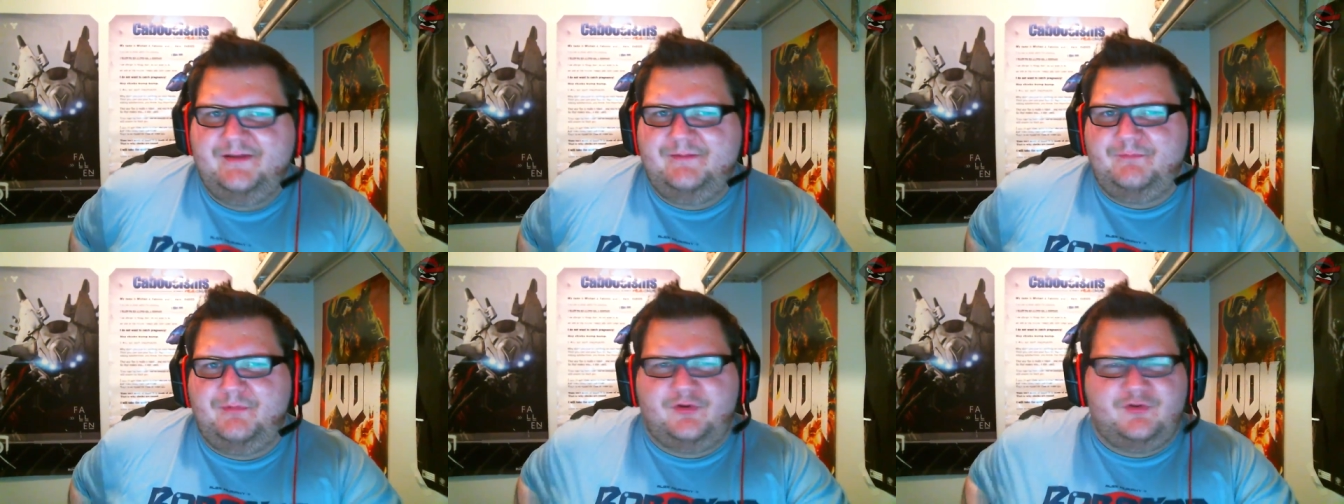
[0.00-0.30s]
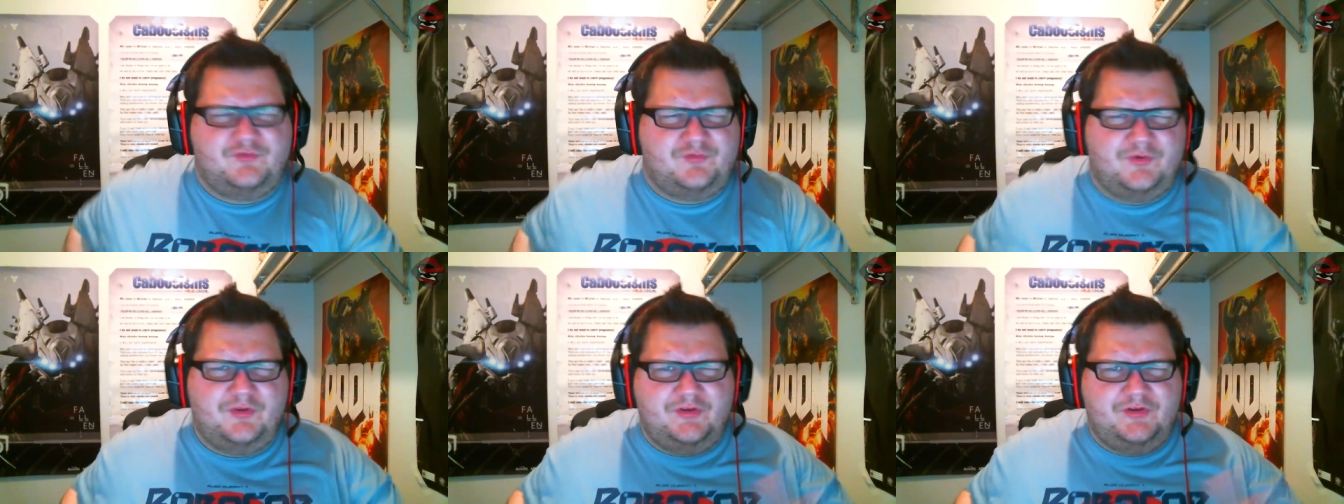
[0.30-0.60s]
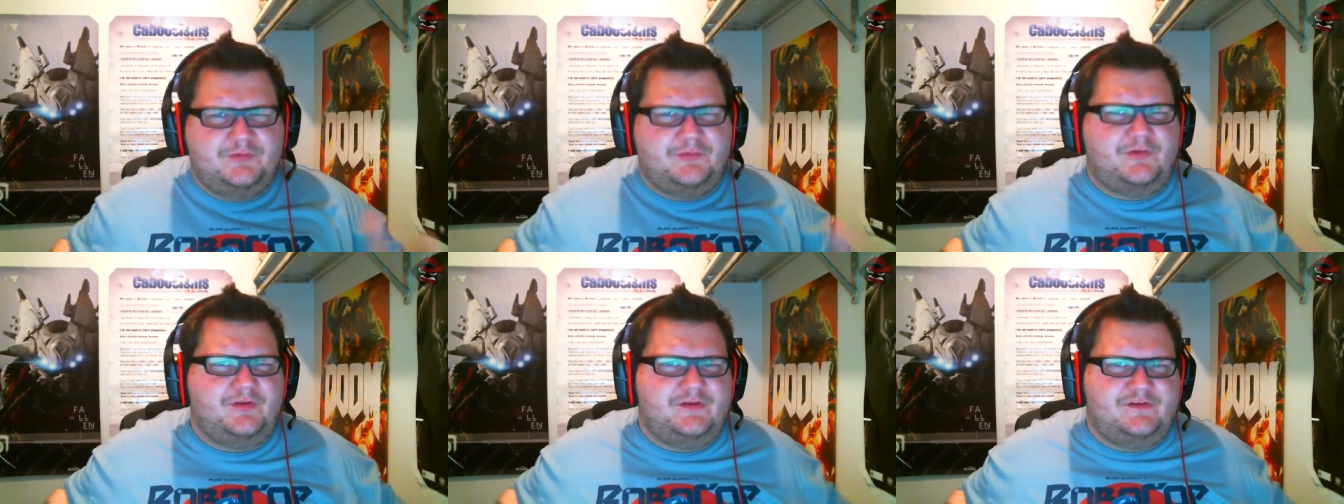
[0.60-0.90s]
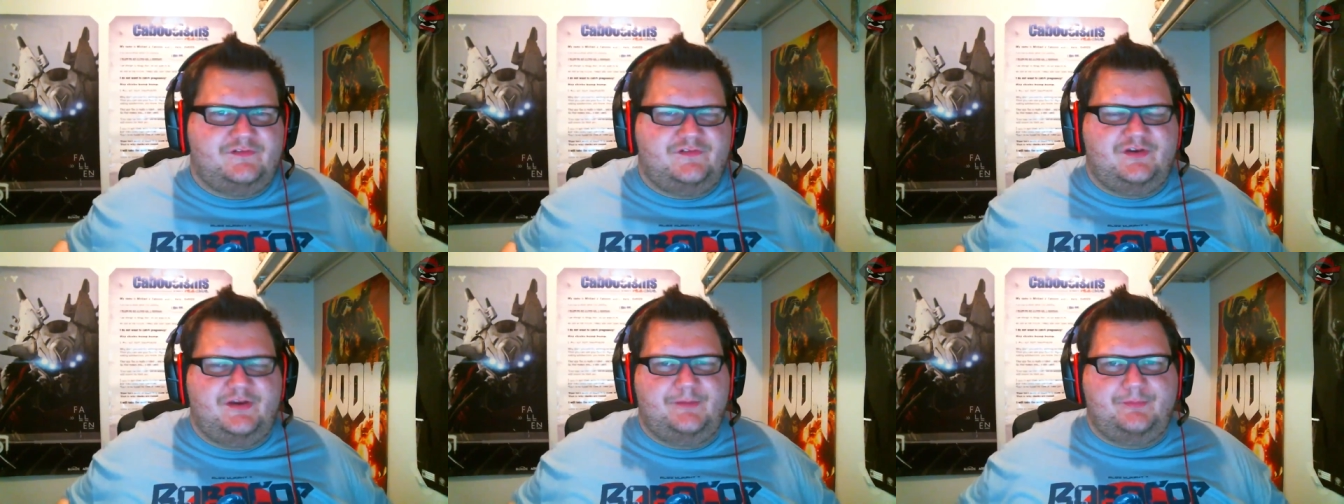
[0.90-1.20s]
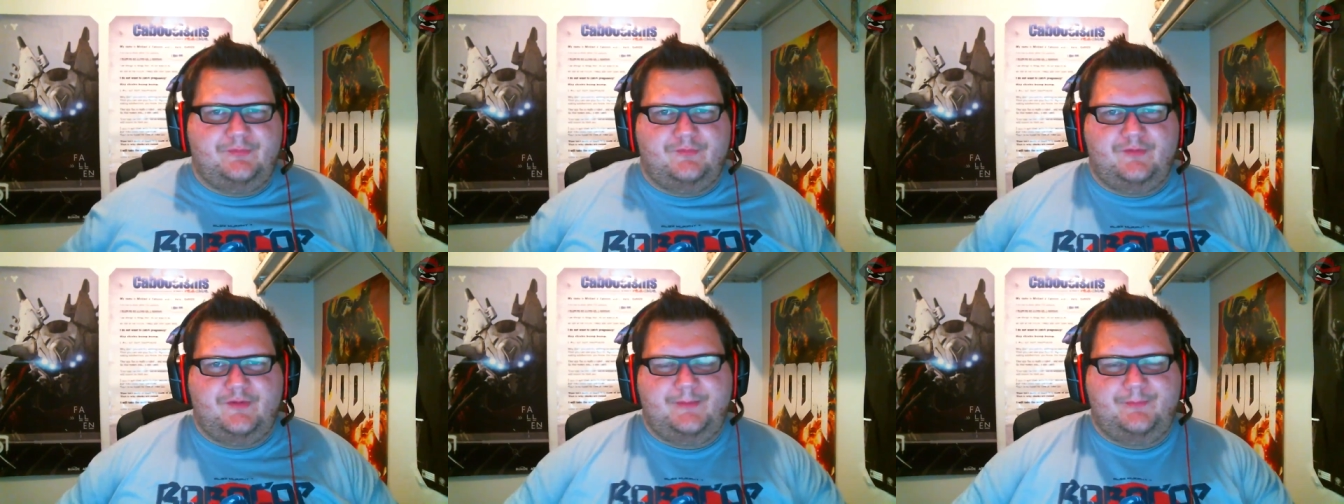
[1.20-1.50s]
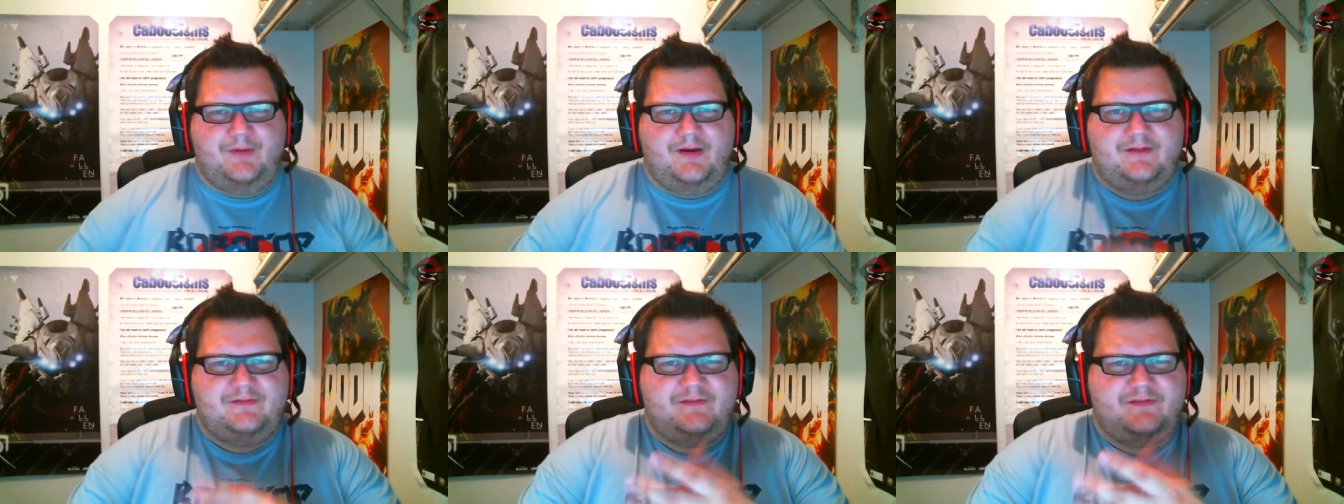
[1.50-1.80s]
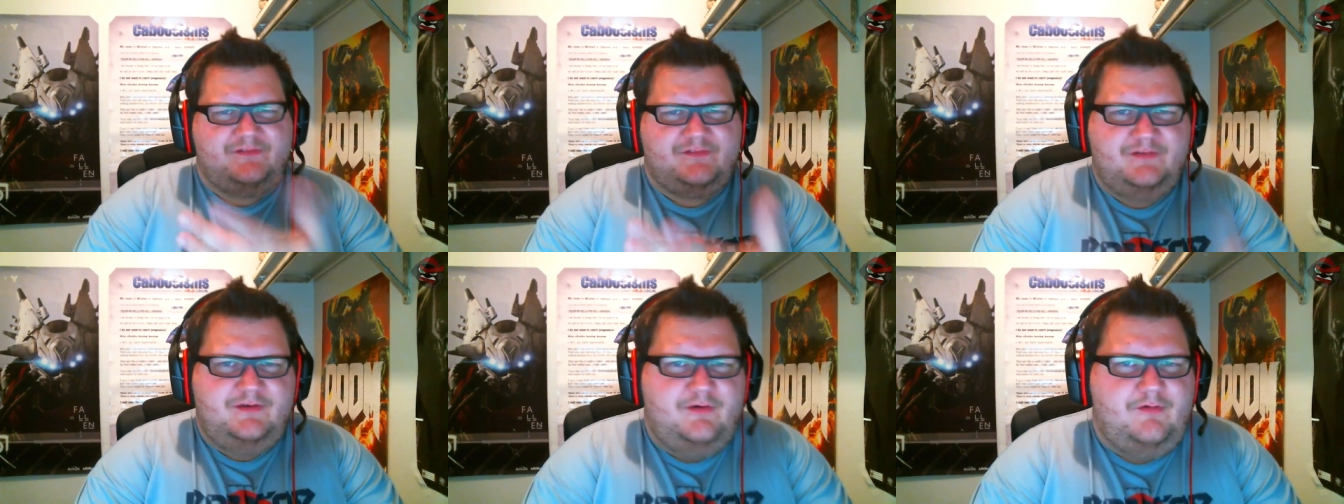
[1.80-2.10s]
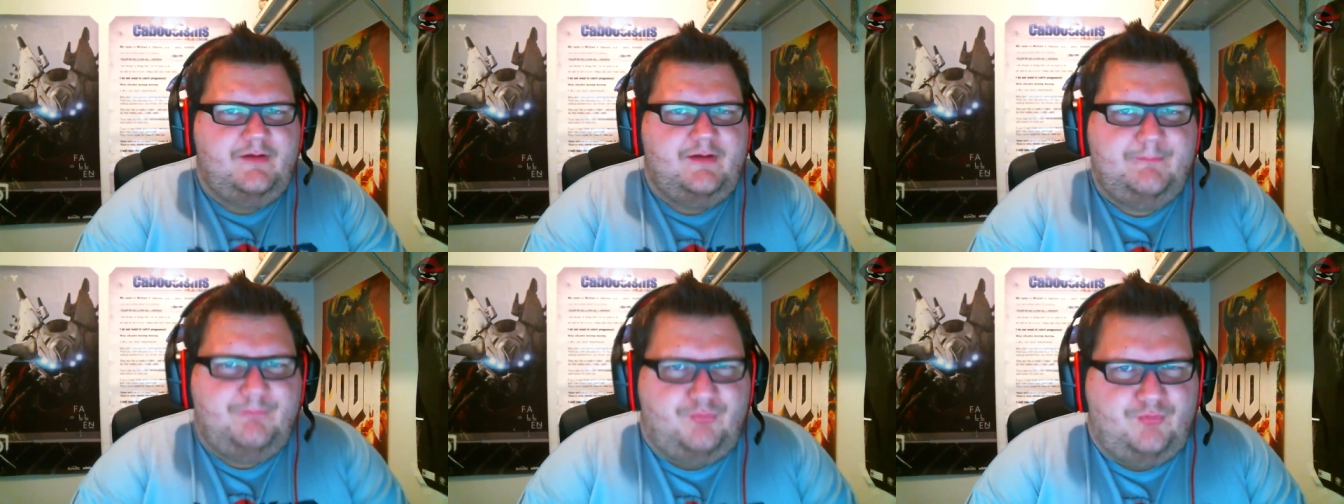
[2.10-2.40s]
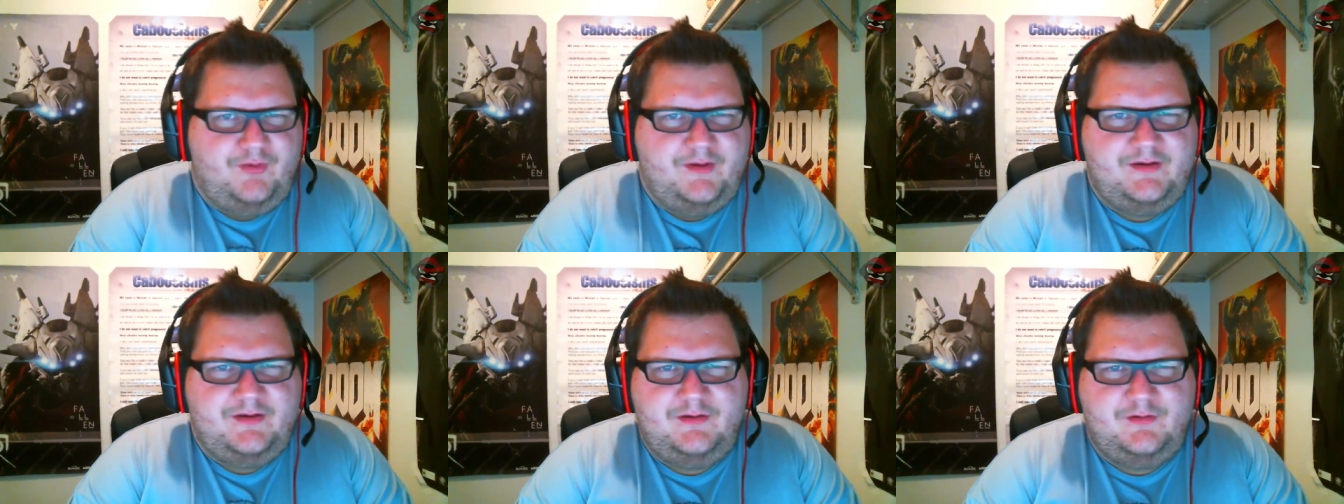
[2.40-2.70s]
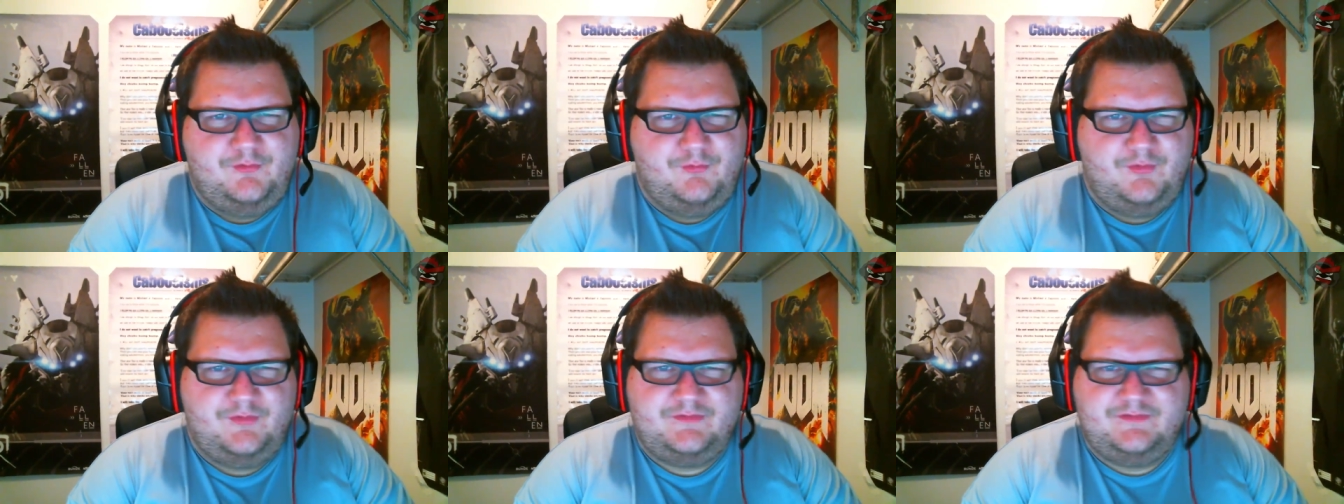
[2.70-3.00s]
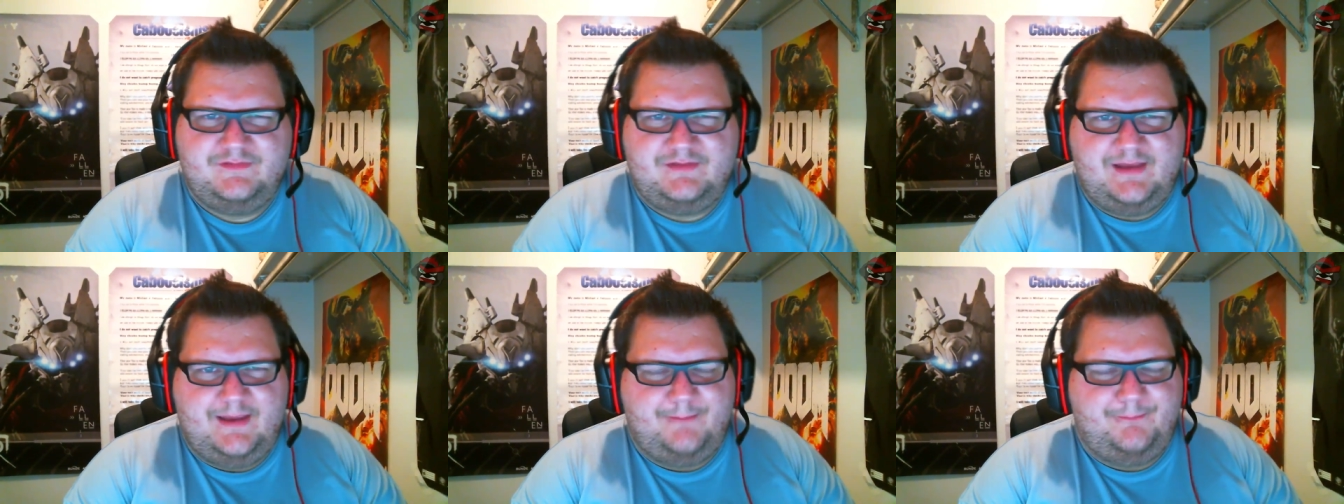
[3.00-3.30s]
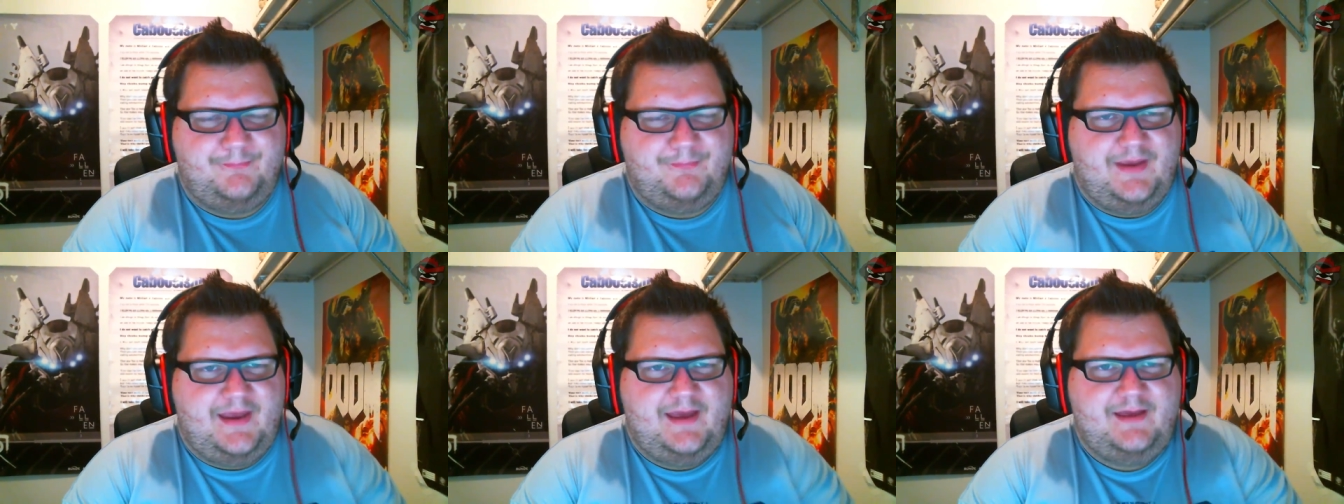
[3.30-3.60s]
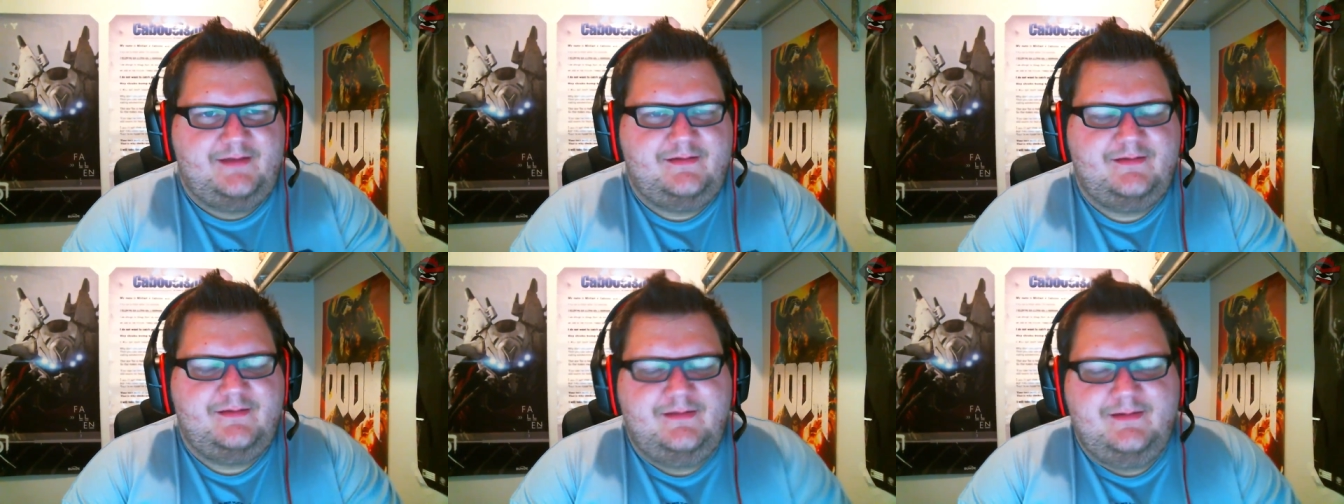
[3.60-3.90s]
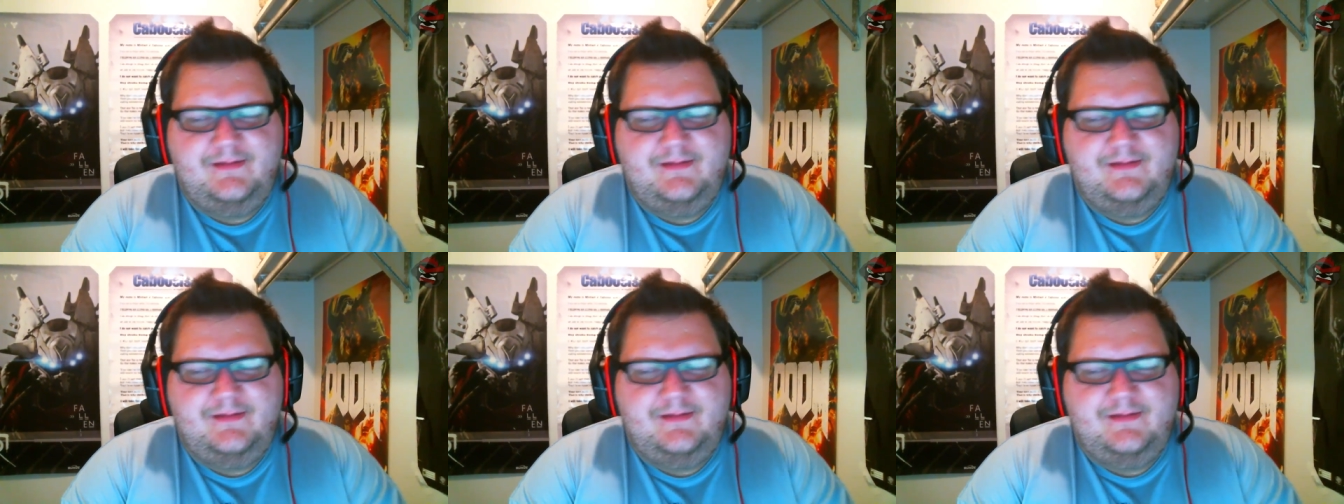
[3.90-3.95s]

But it was really, really cheap when I bought this. And, you know, I played it. It wasn't that bad.